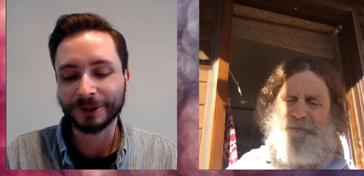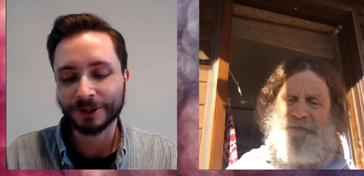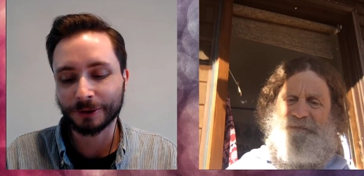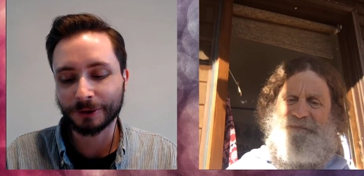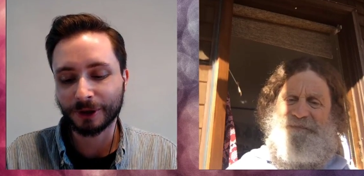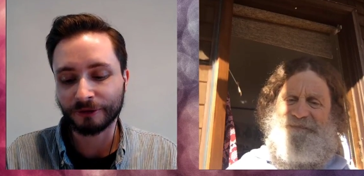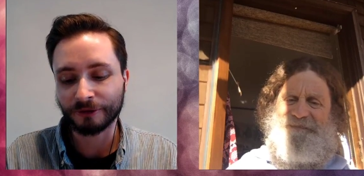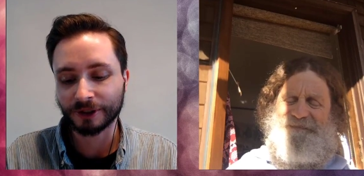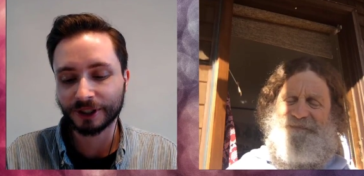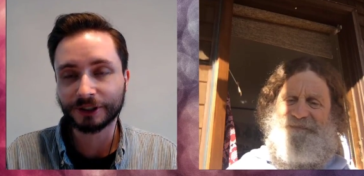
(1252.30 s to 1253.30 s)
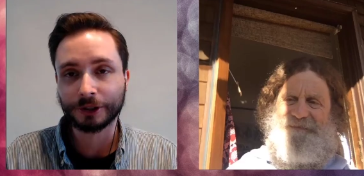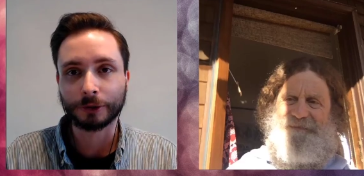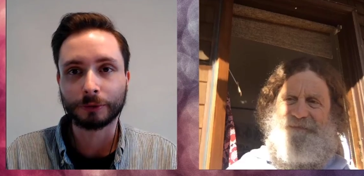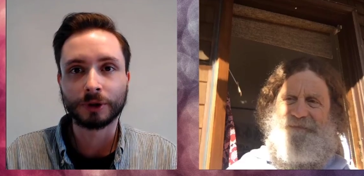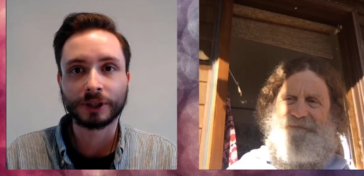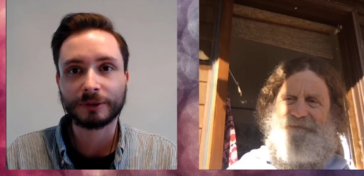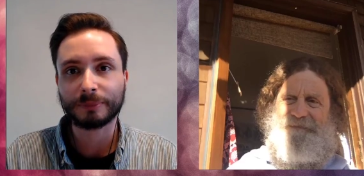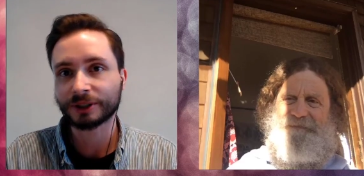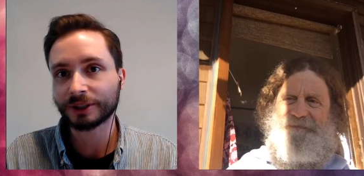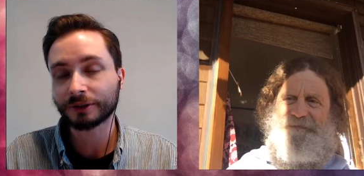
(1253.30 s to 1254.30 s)
Speaker 1: that you also cover in your
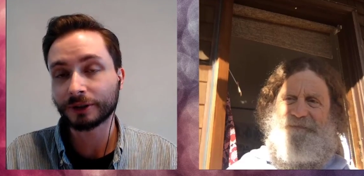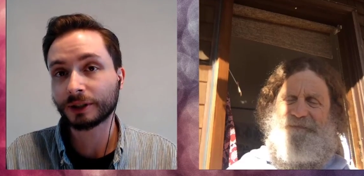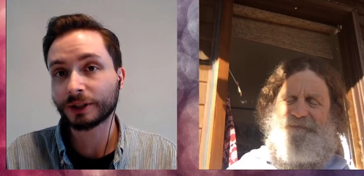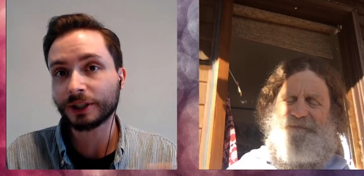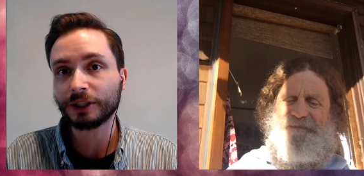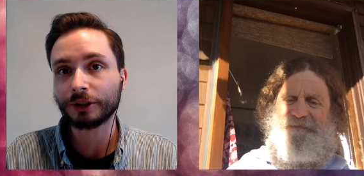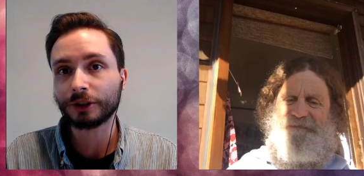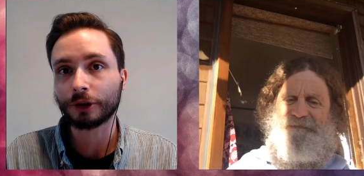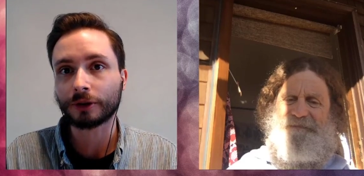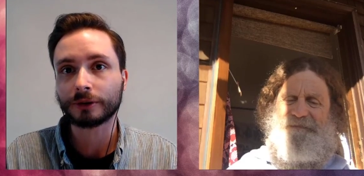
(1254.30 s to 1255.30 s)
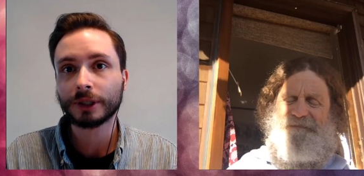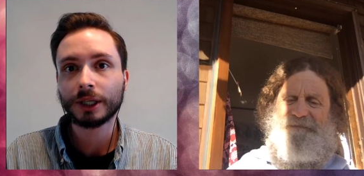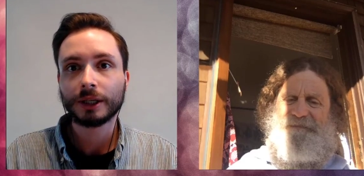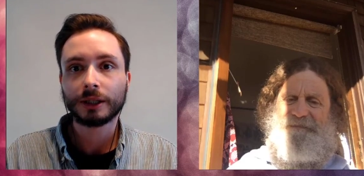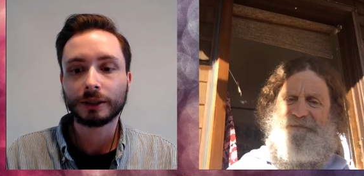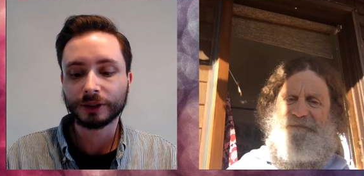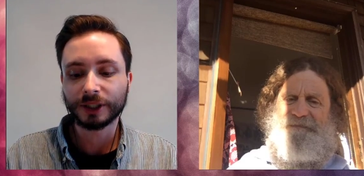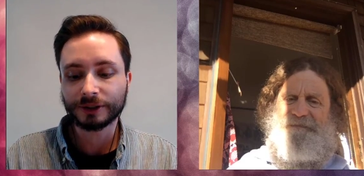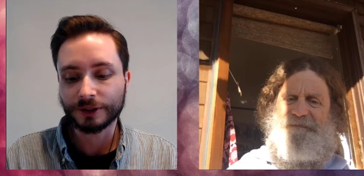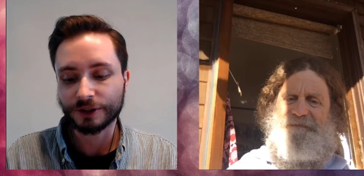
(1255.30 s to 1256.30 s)
work, particularly in your uh,
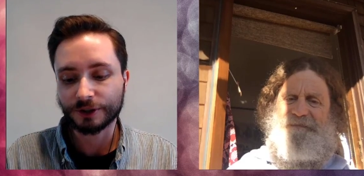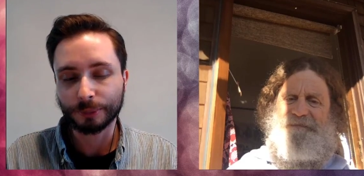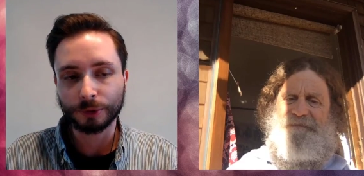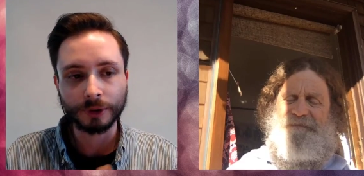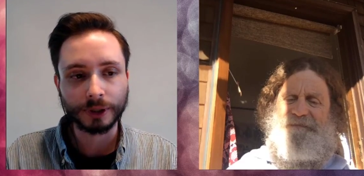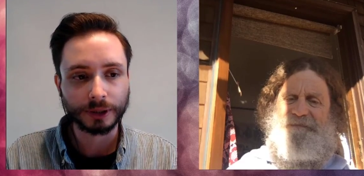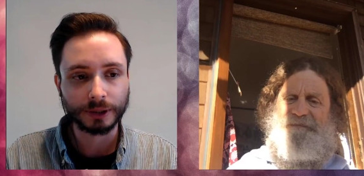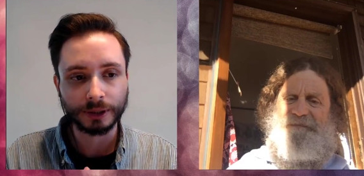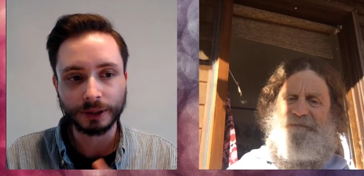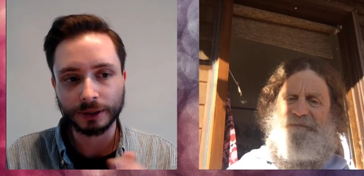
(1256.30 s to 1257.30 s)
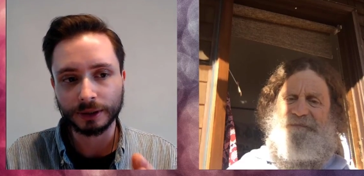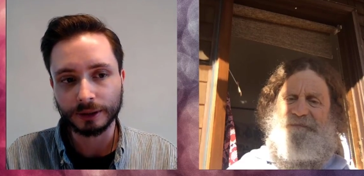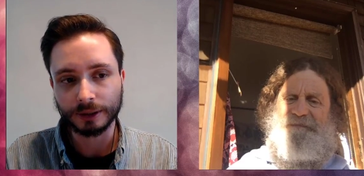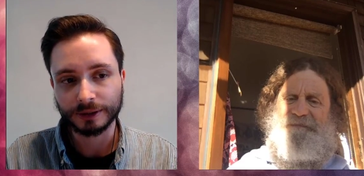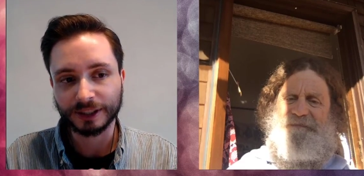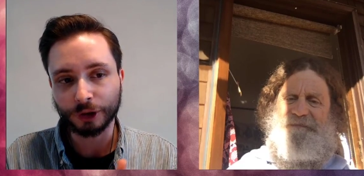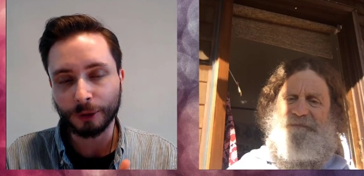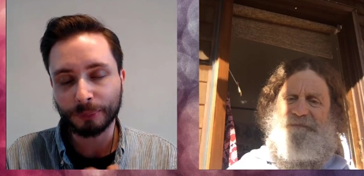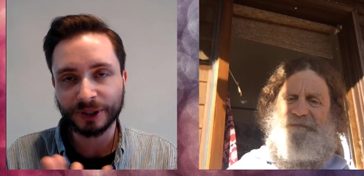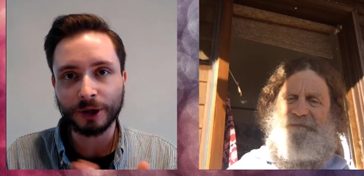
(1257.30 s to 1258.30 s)
latest book, uh, the
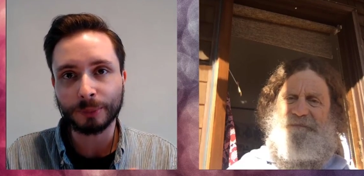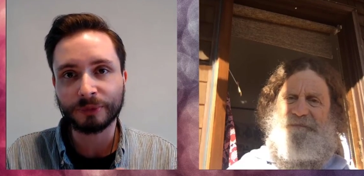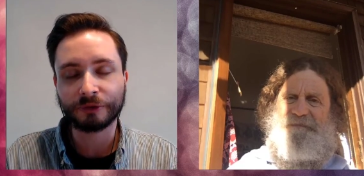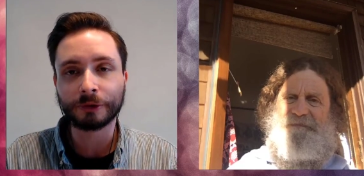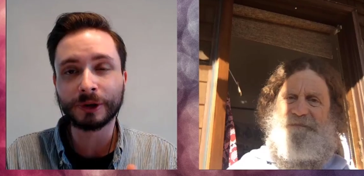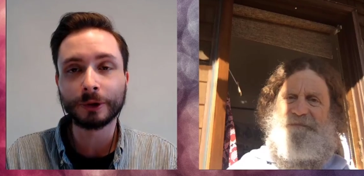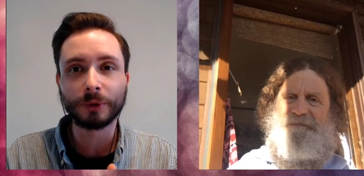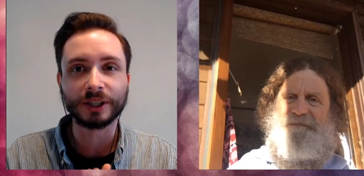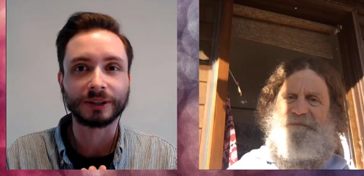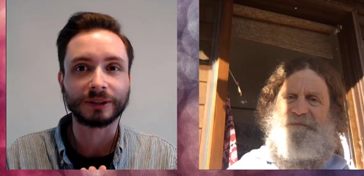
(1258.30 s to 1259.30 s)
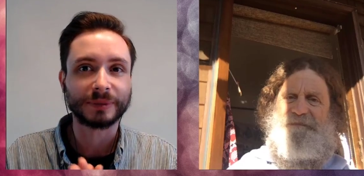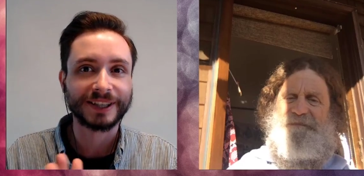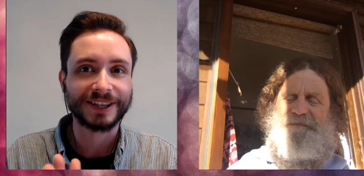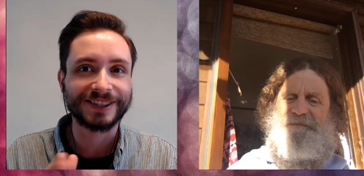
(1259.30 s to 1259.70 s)
topic of free will,